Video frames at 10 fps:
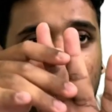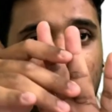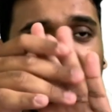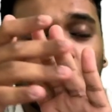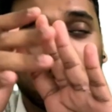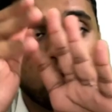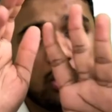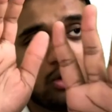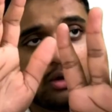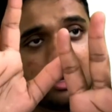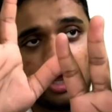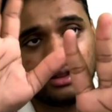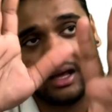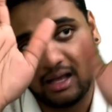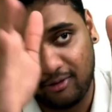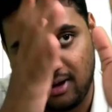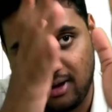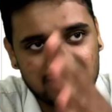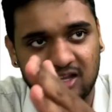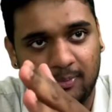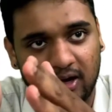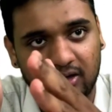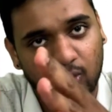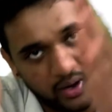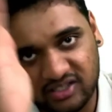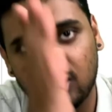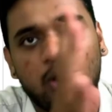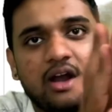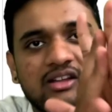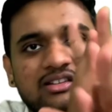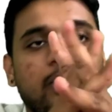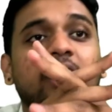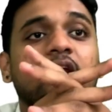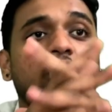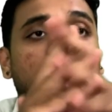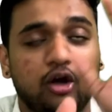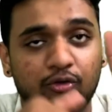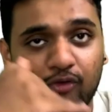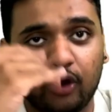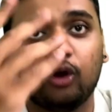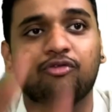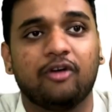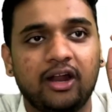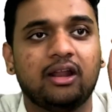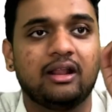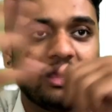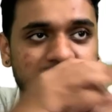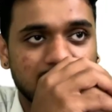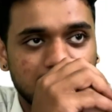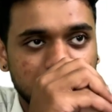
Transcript: No, not the answer part. Question what is required in order for you to find the answer.